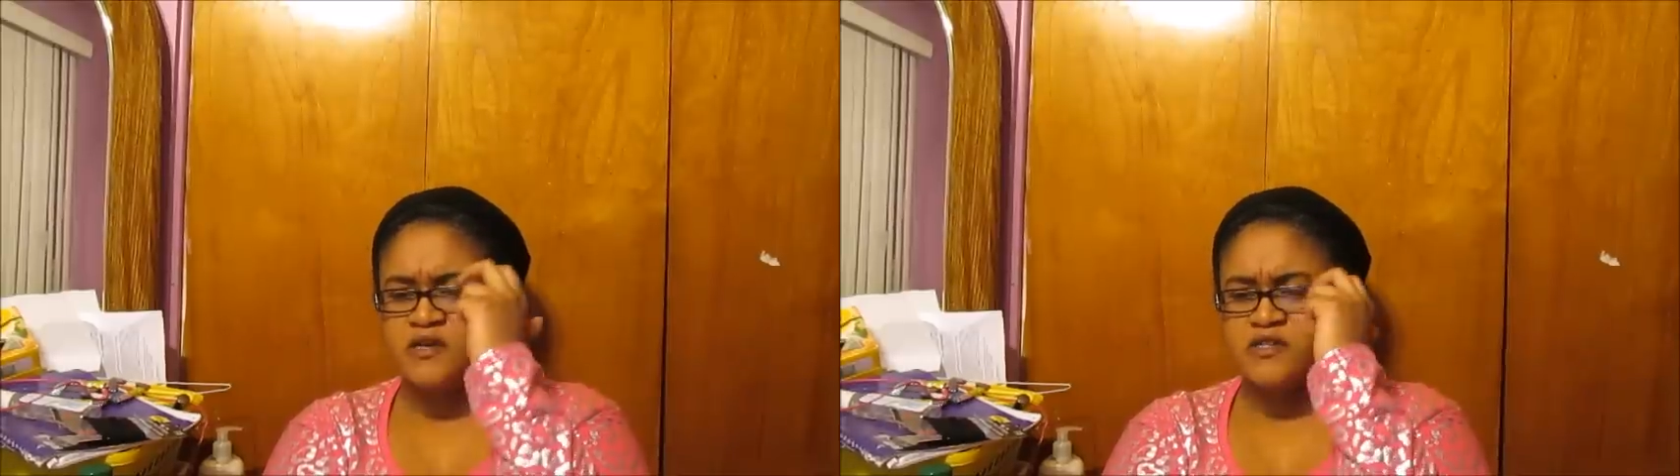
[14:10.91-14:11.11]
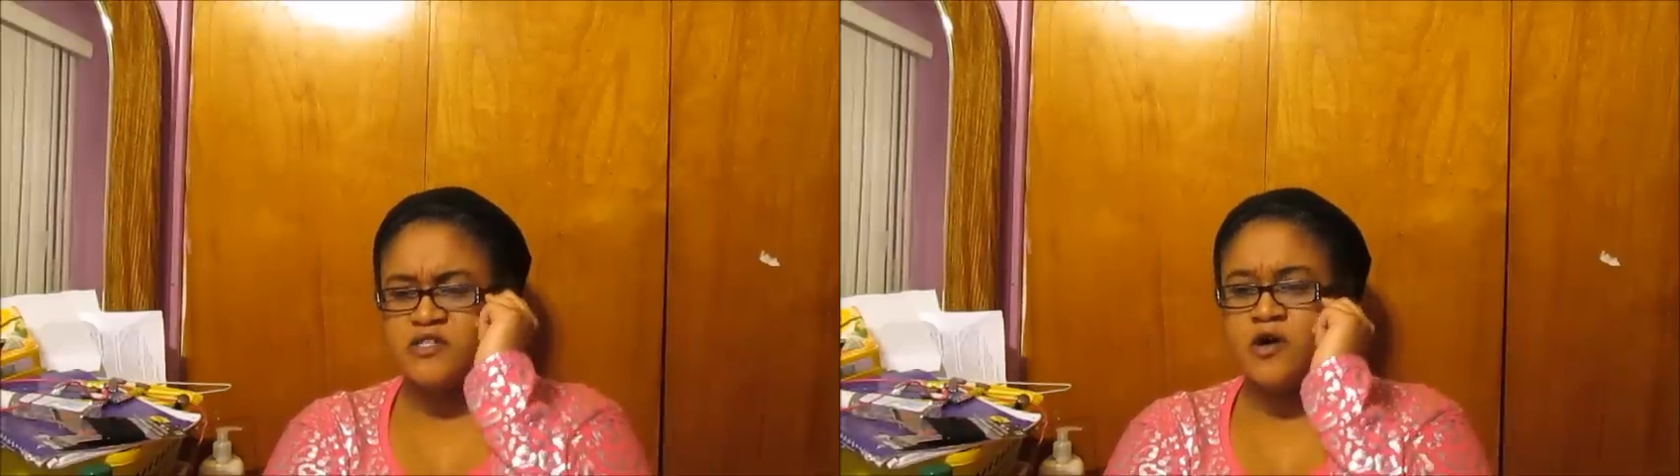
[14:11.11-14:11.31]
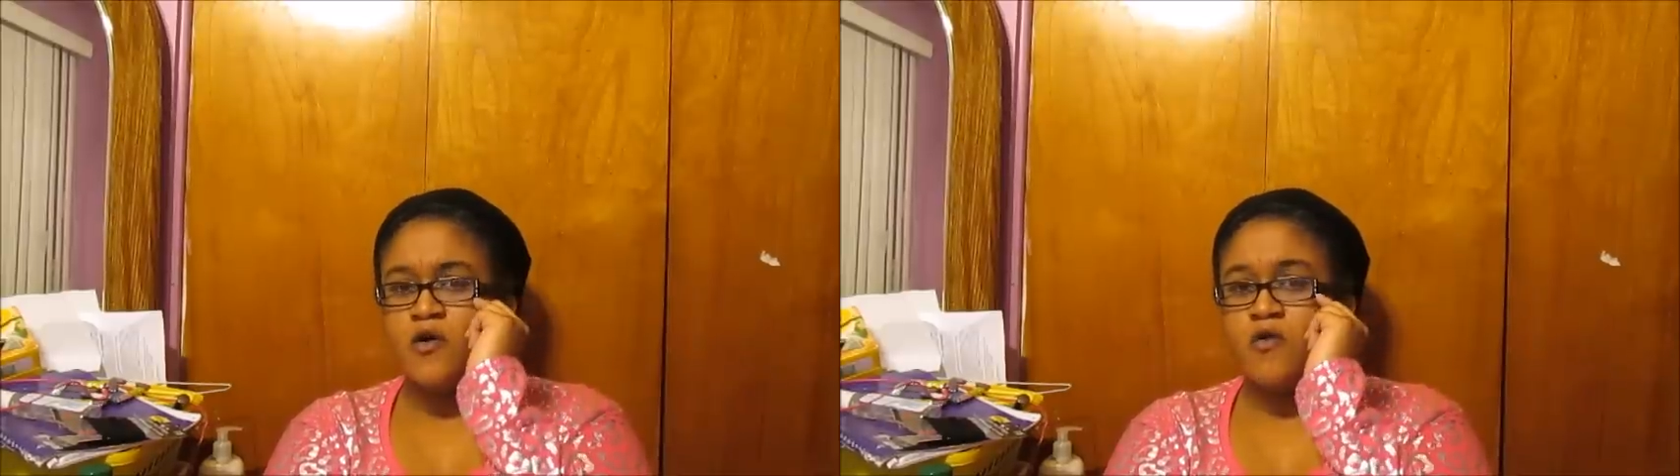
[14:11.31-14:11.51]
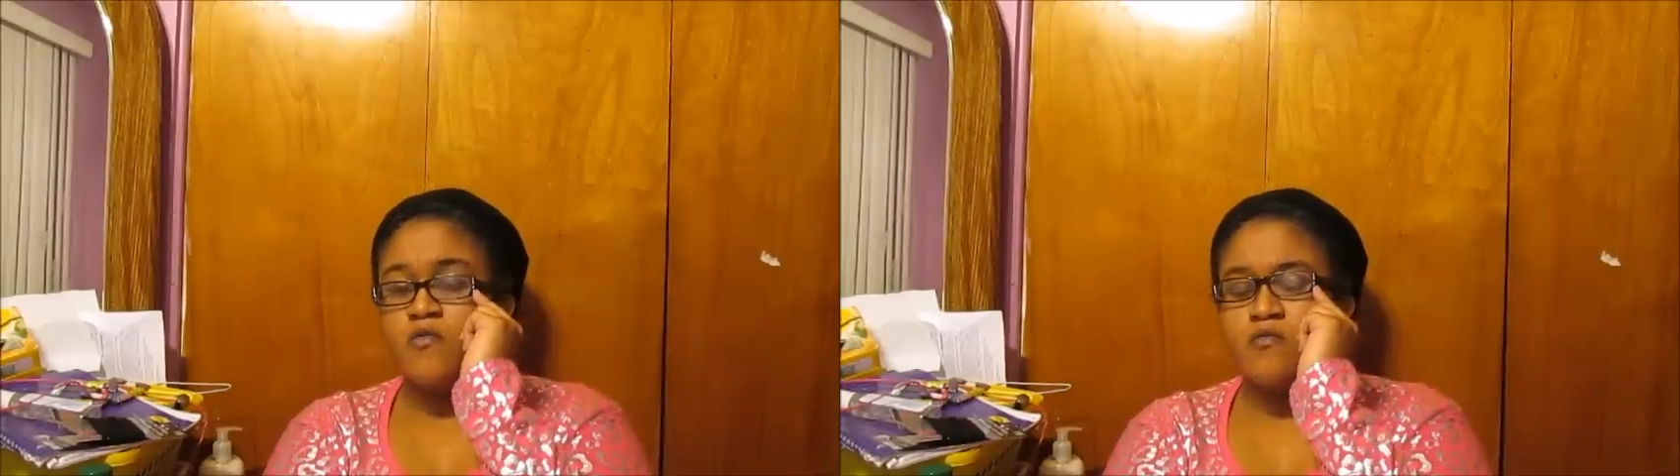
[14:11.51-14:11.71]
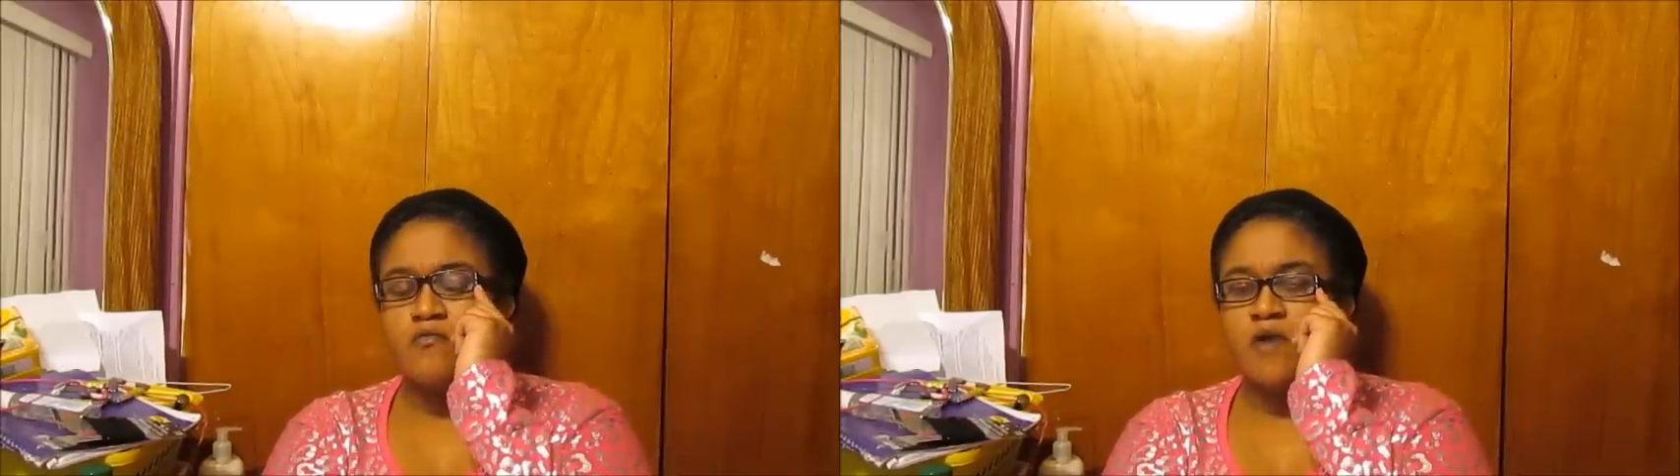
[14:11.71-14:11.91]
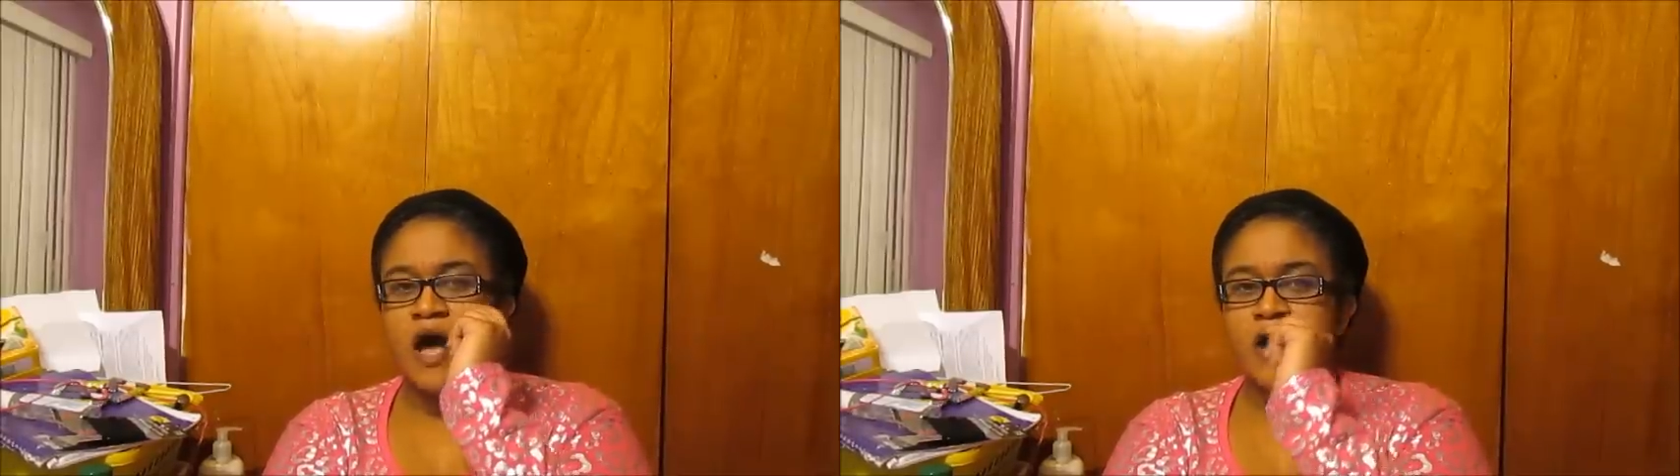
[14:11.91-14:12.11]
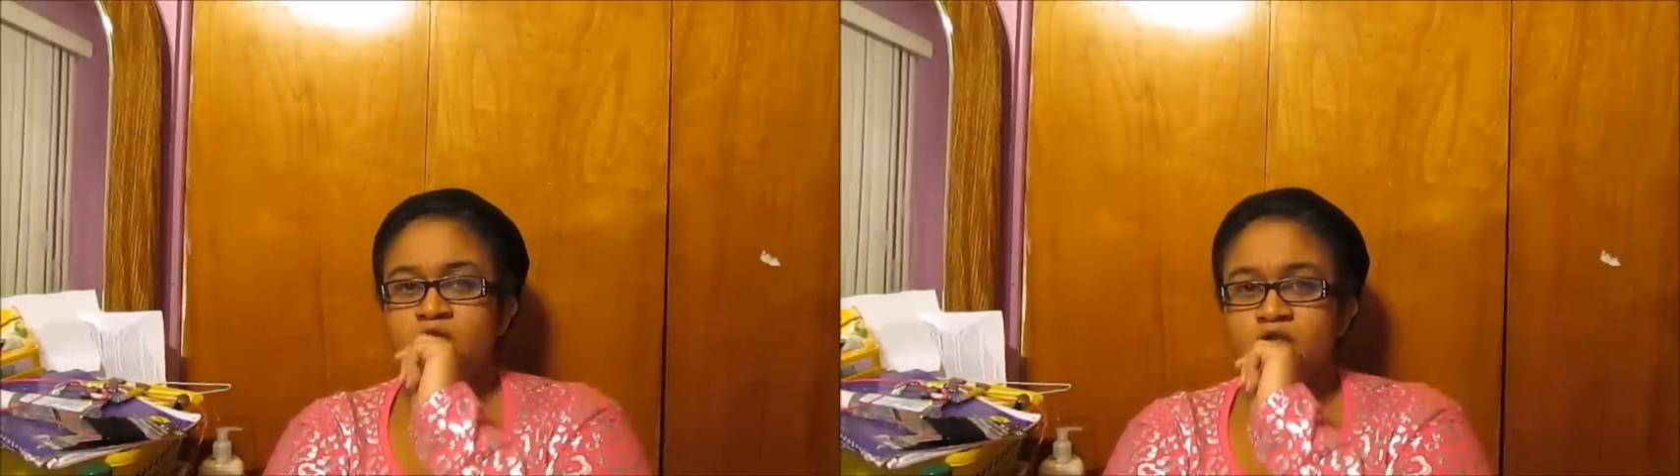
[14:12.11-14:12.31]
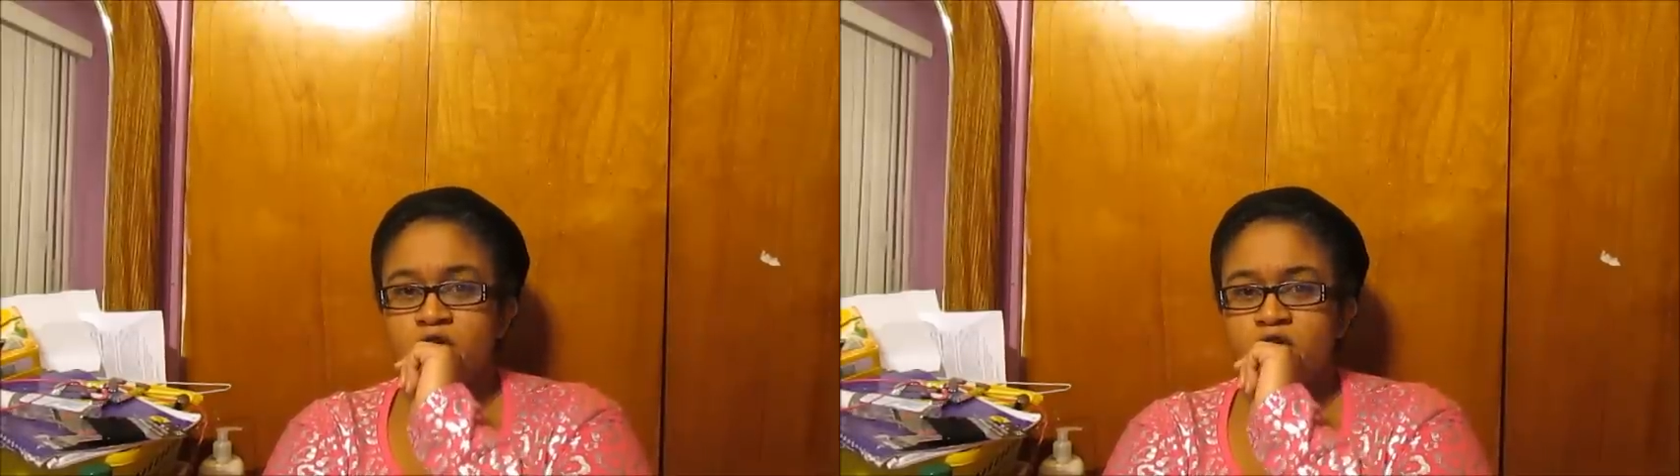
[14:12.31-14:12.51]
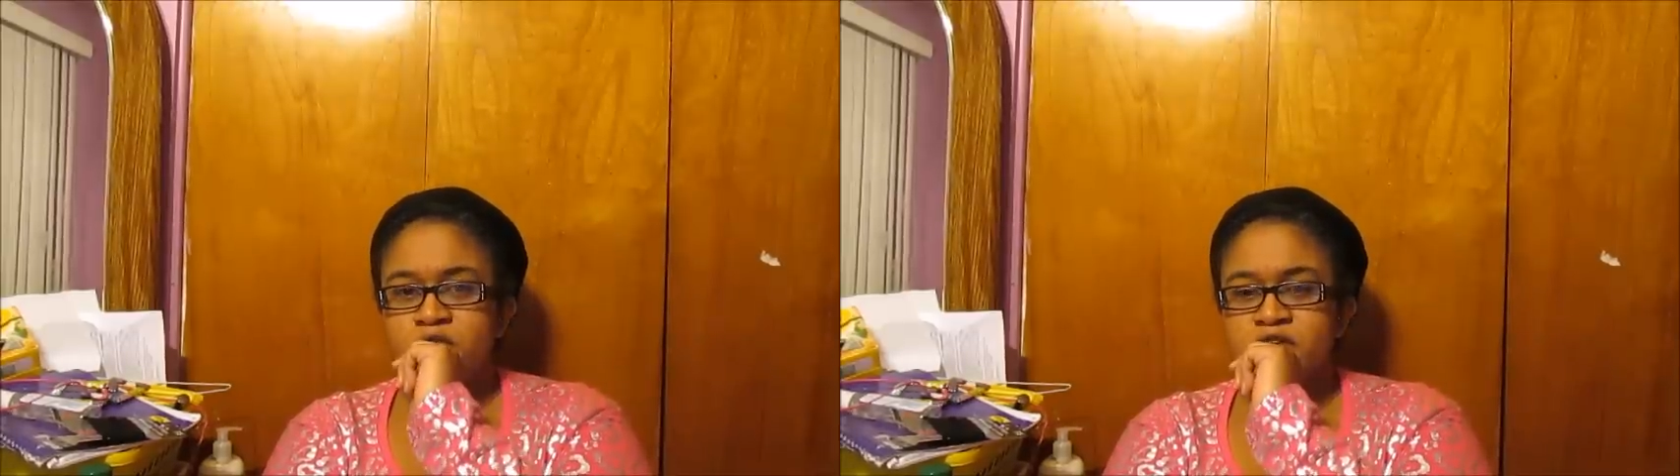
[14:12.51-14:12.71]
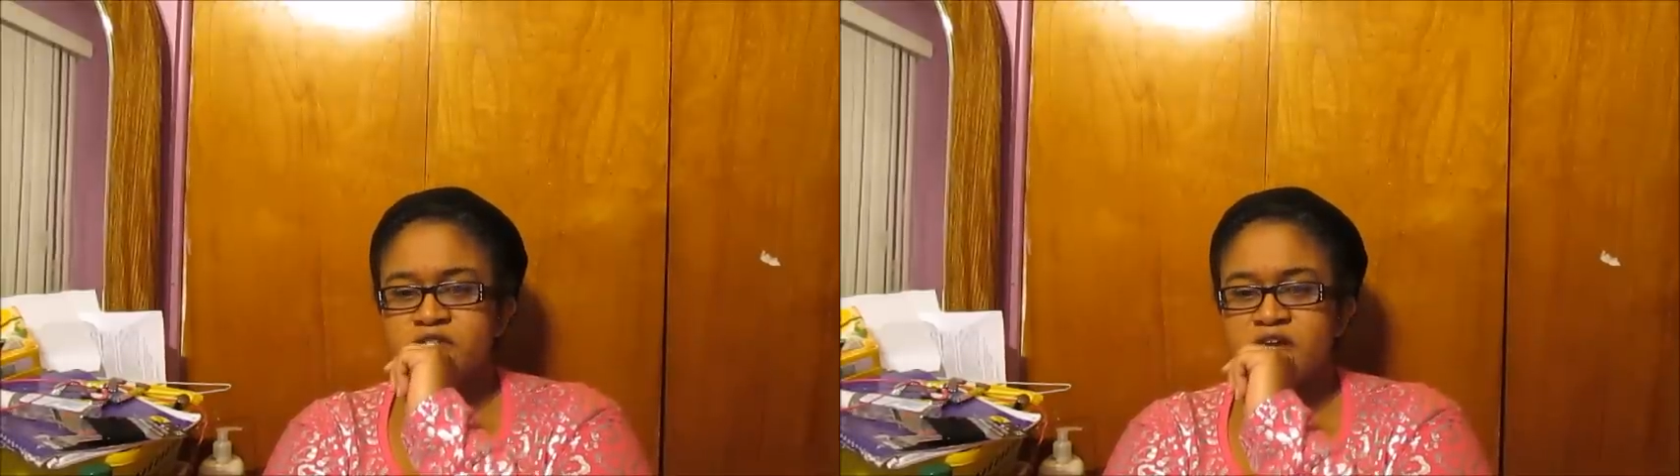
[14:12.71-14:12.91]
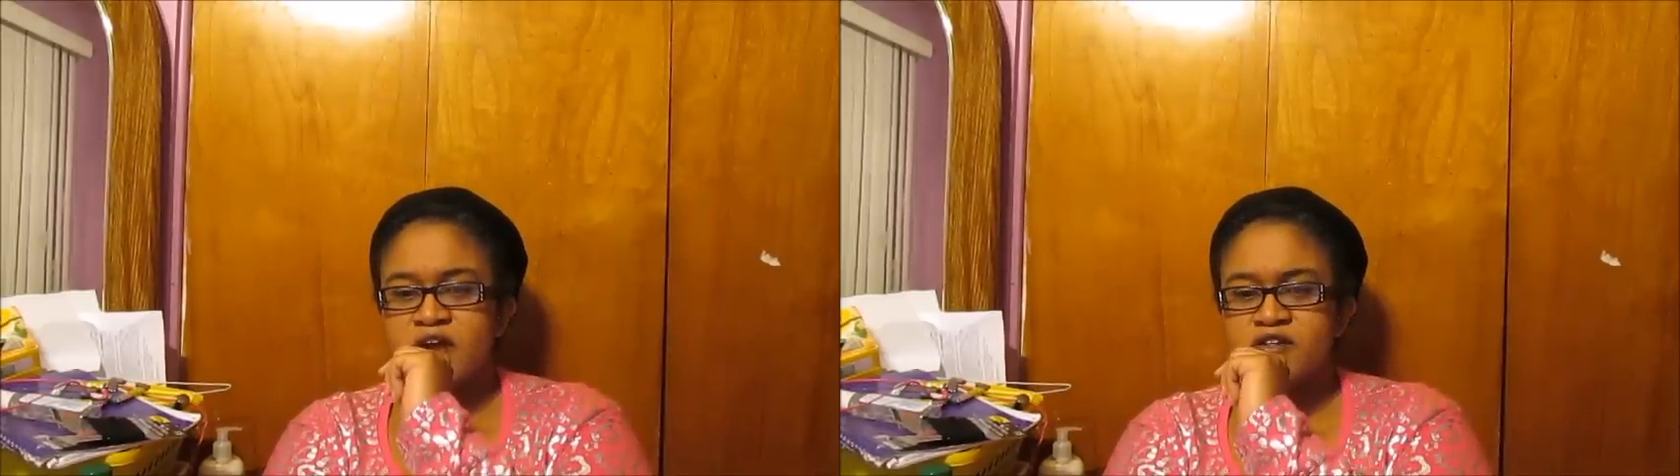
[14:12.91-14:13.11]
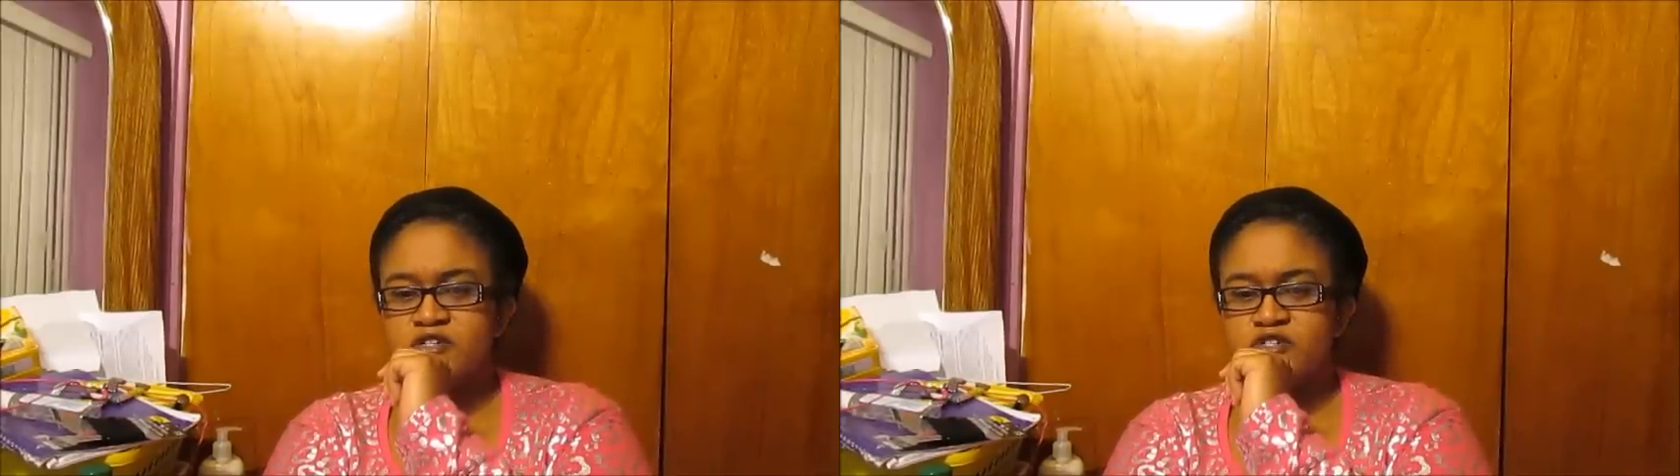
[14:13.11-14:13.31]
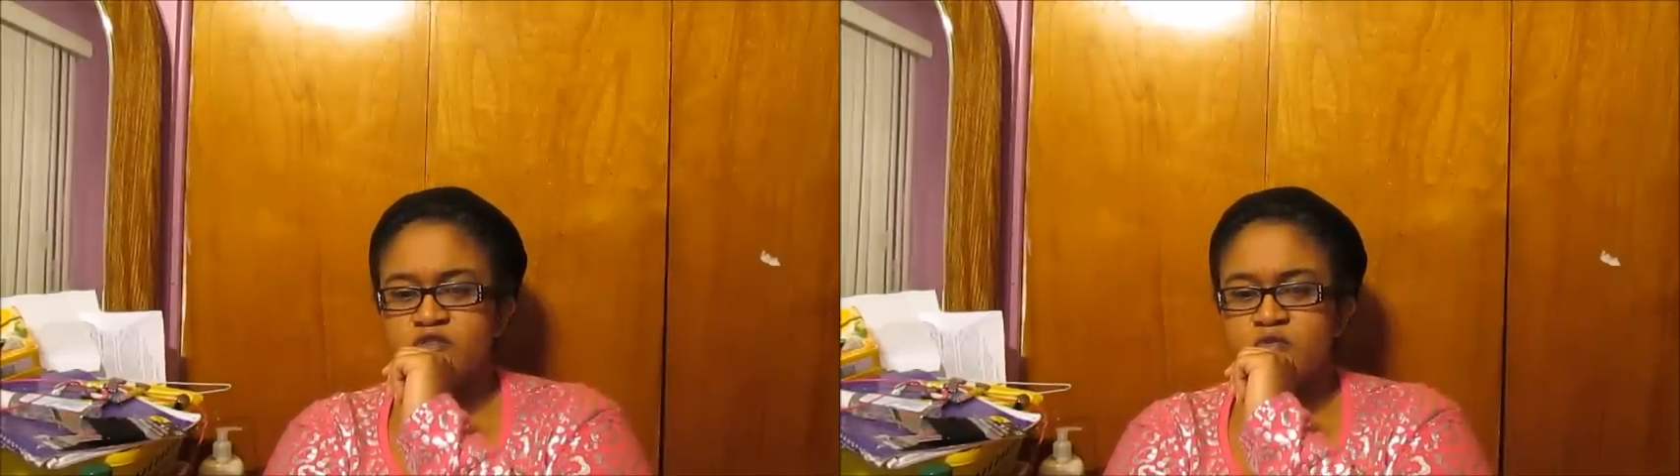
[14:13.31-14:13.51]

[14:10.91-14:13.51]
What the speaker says: So, I don't know if this is actually true,